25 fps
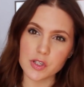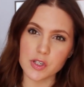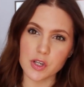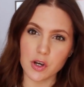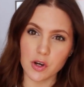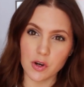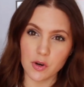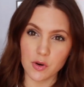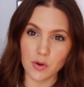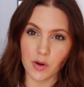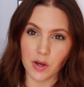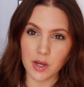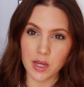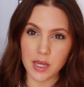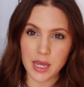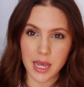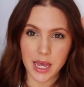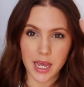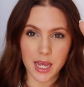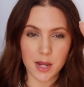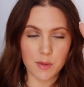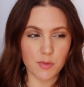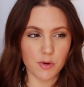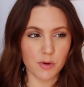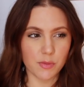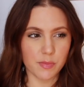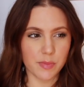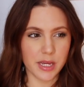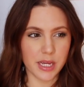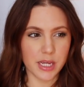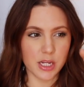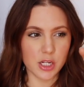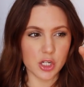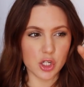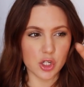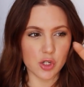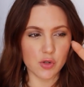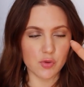so April,
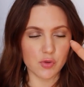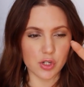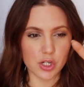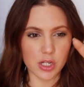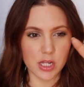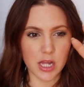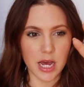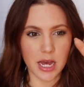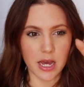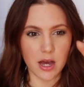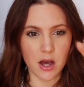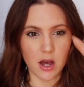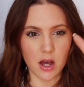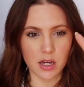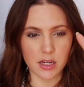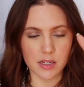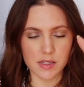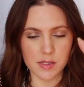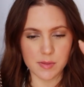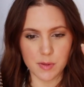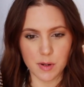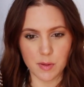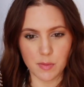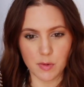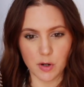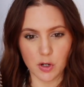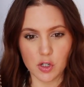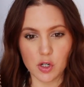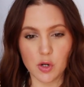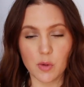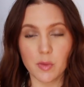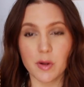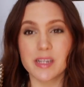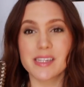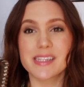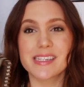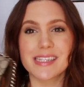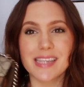May, June, July, August, September,
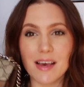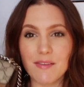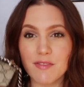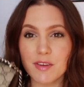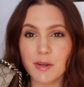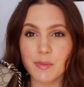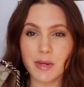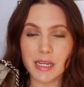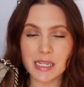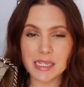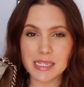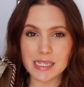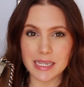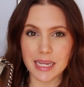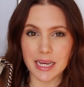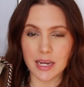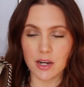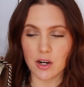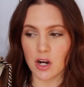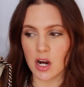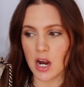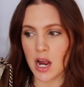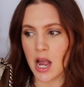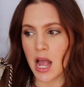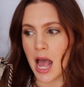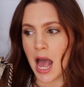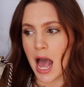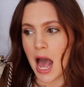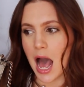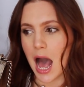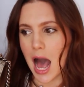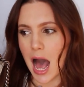October, 7 months later,